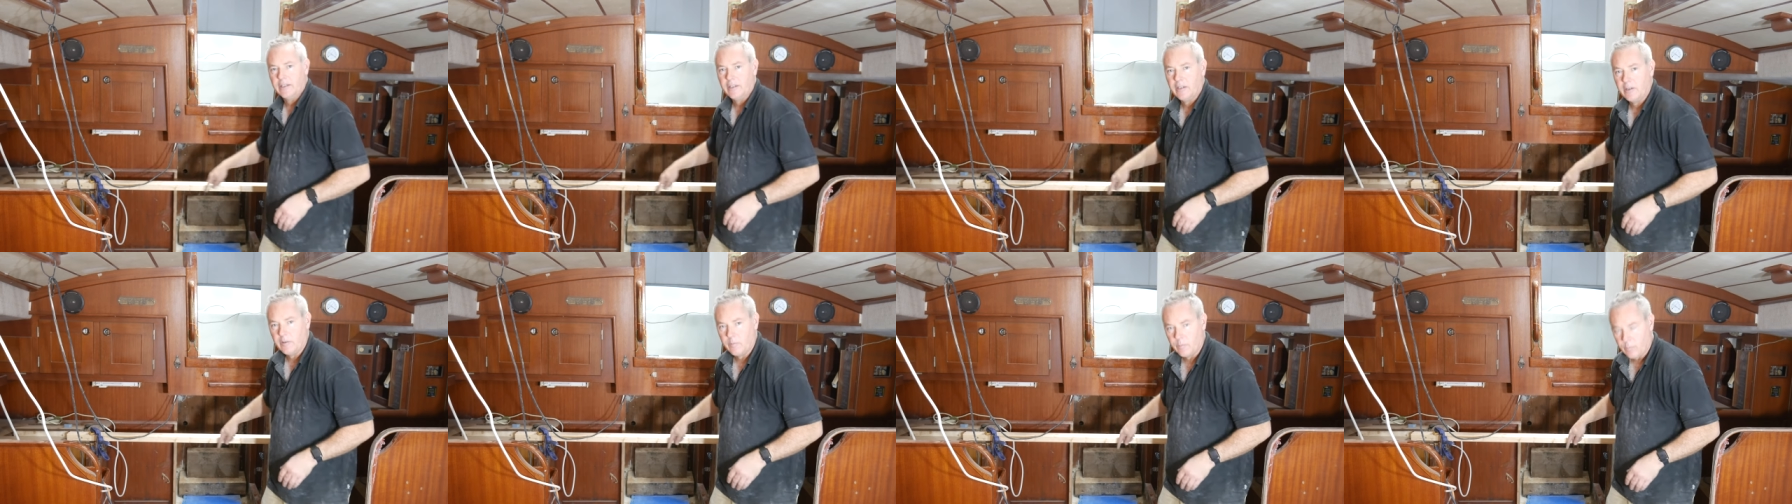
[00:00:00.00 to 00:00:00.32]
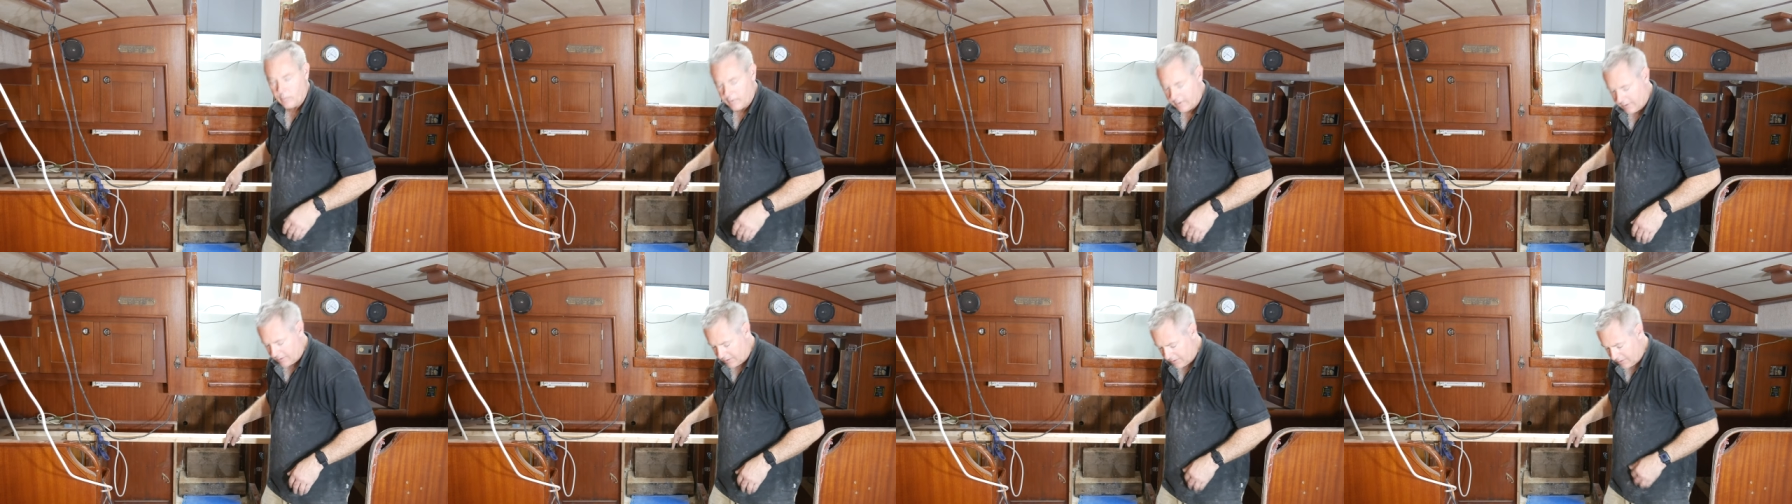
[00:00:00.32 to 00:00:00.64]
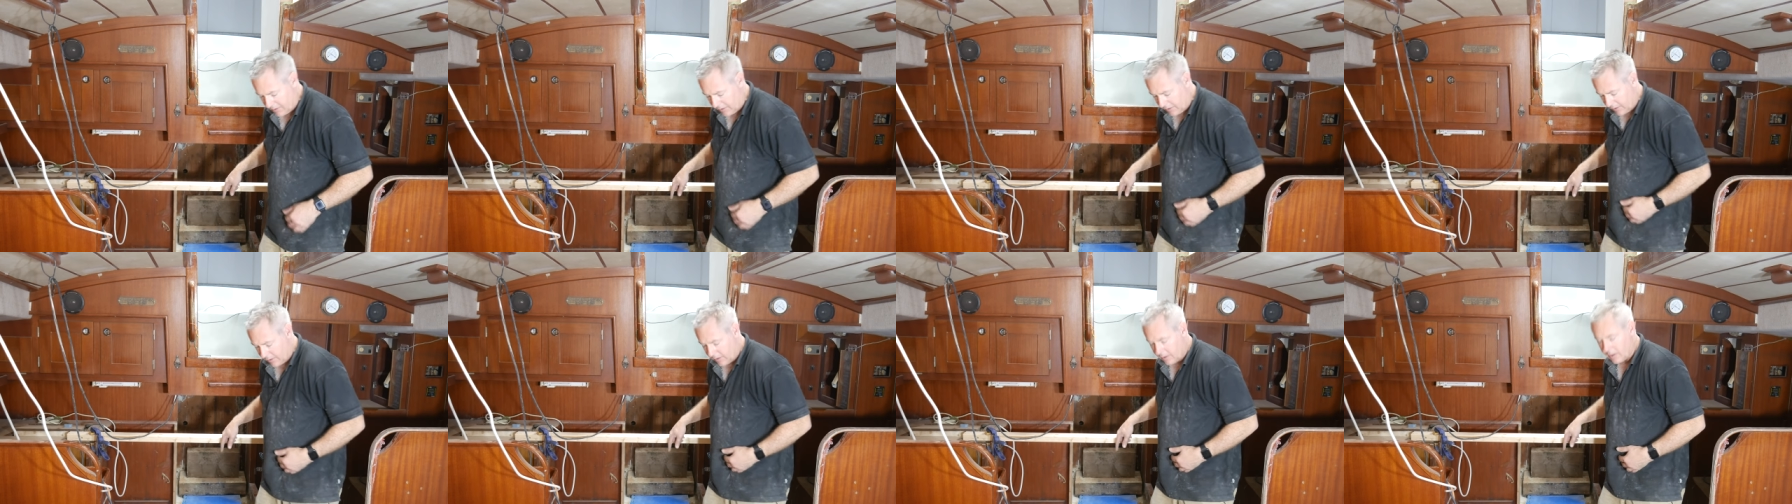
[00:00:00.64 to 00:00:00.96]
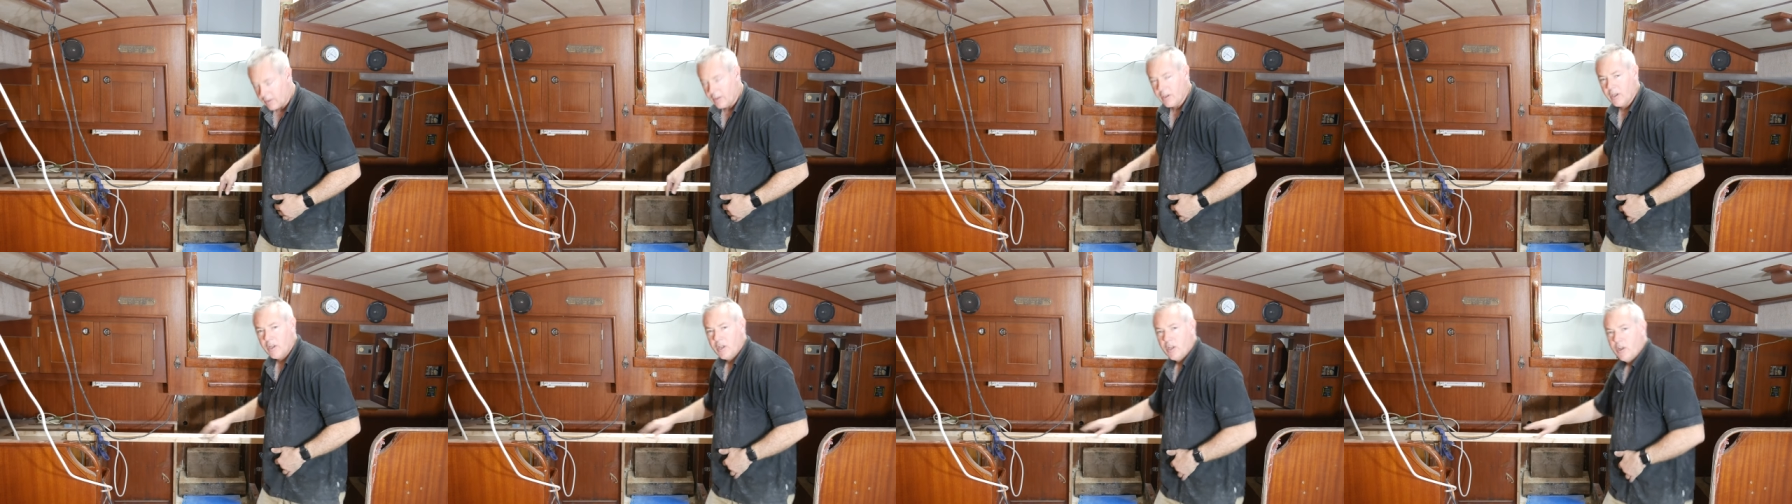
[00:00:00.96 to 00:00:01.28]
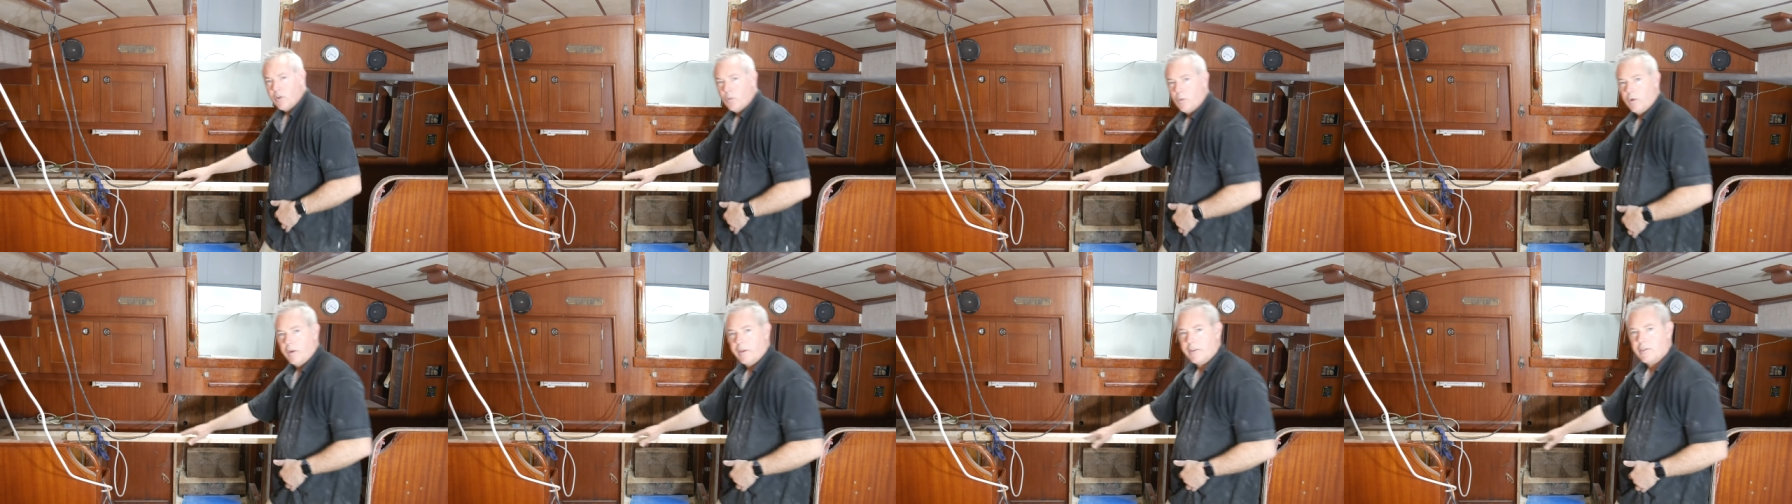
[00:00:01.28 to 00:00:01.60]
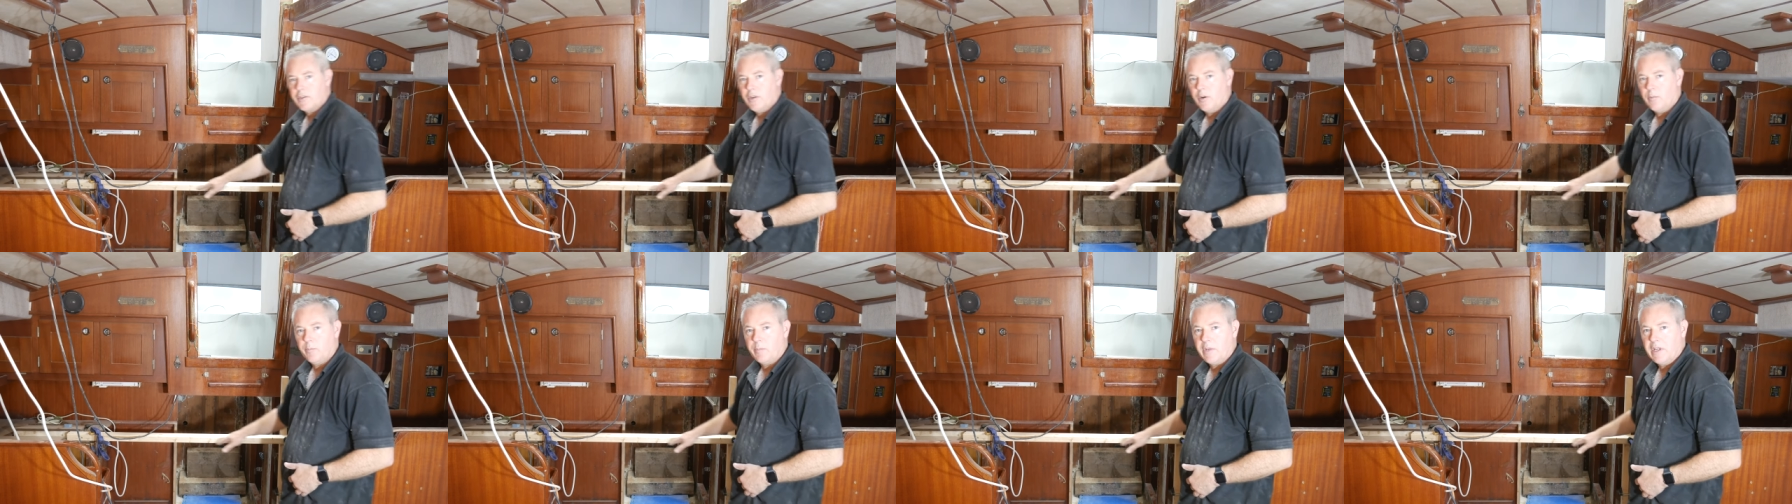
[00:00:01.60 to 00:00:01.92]
of where the
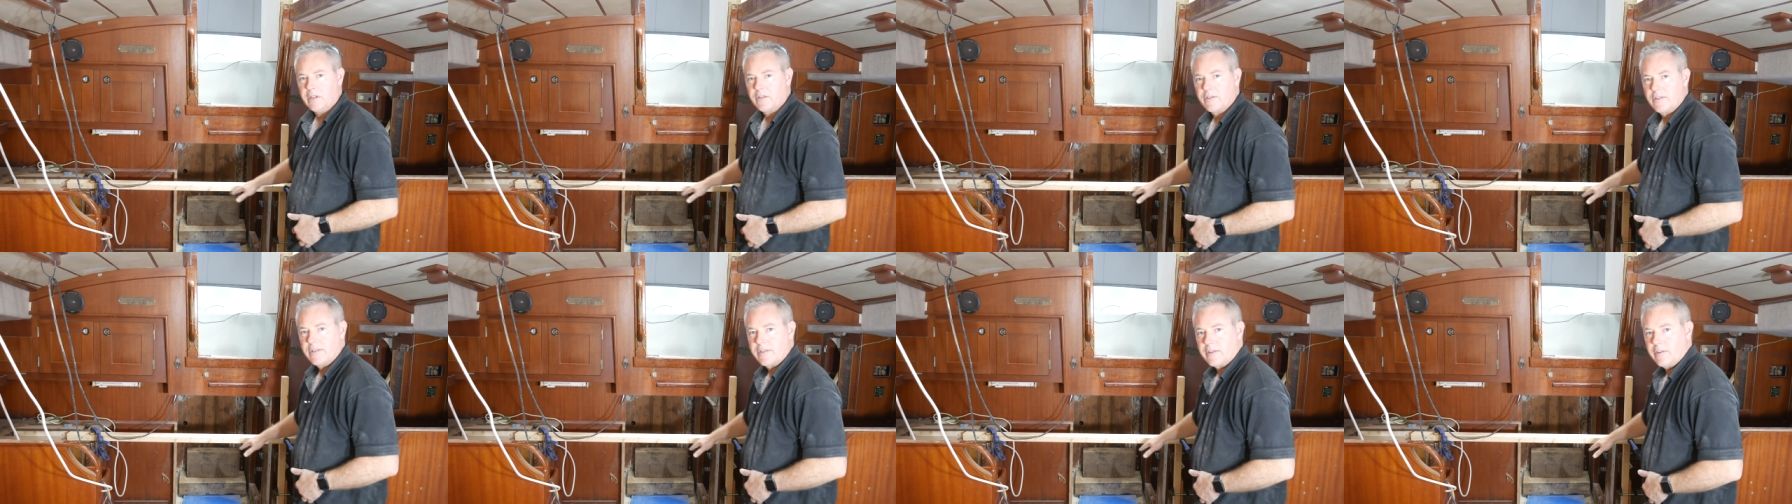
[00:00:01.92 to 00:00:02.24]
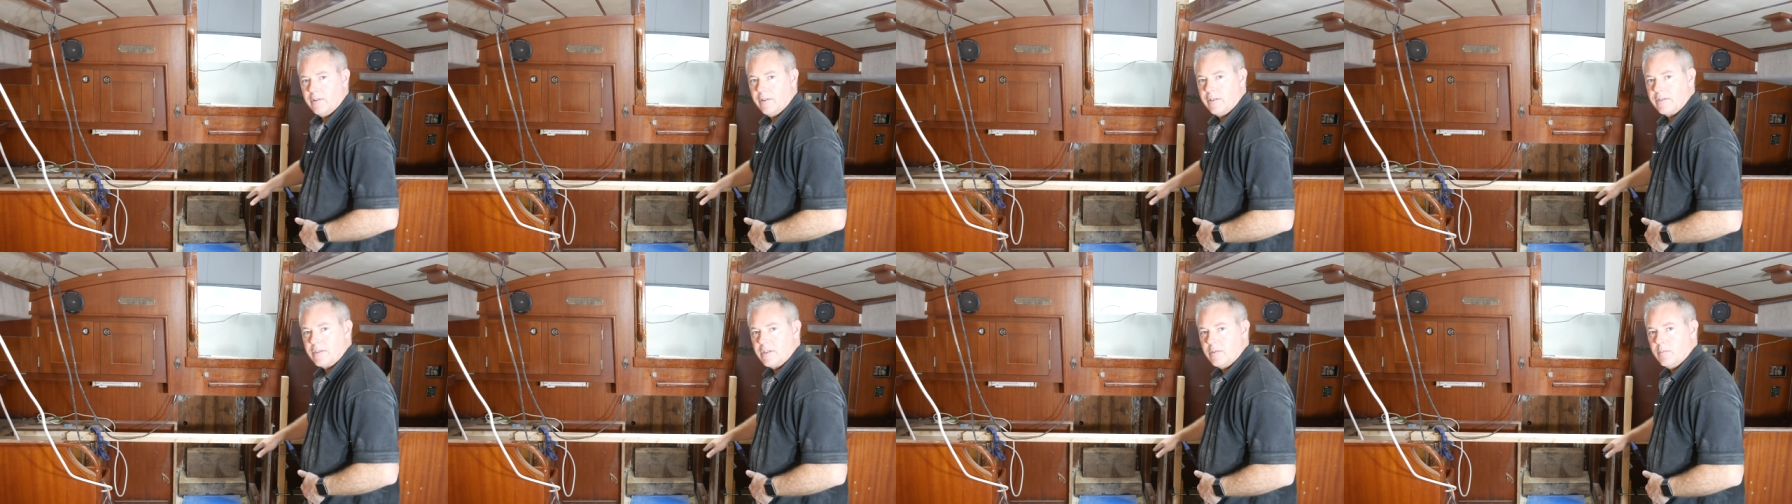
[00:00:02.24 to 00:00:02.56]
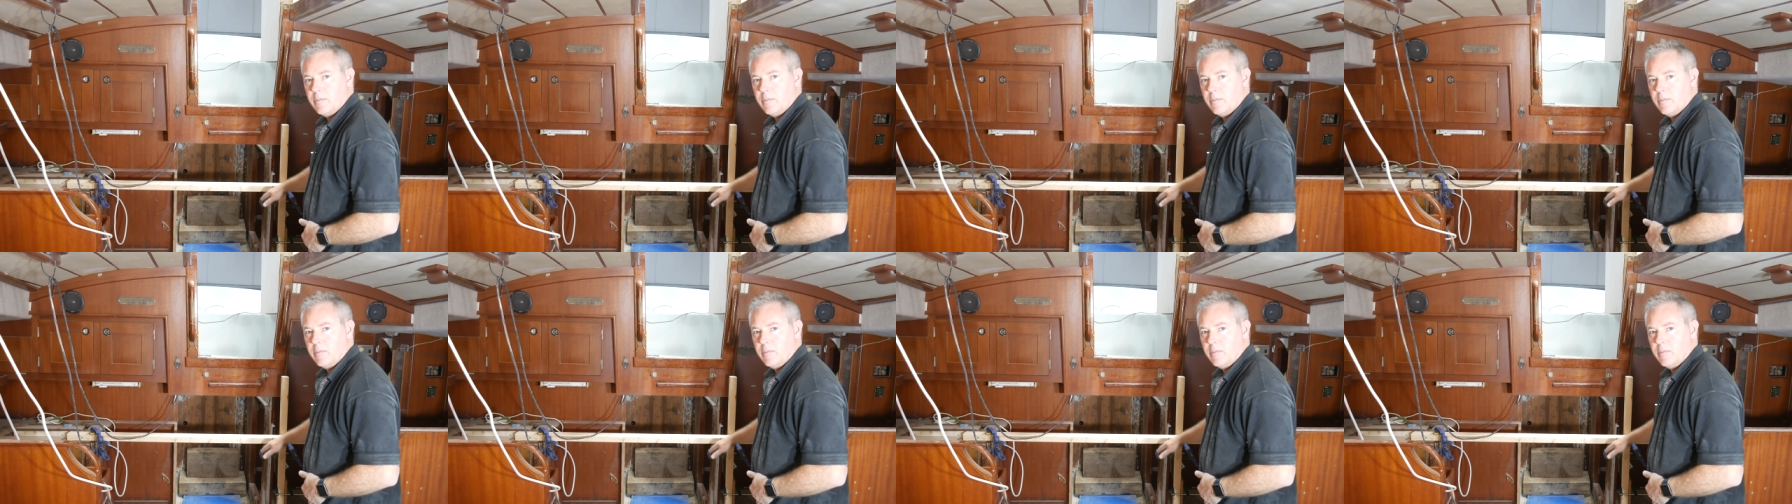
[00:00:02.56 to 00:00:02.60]
worktop bench is going to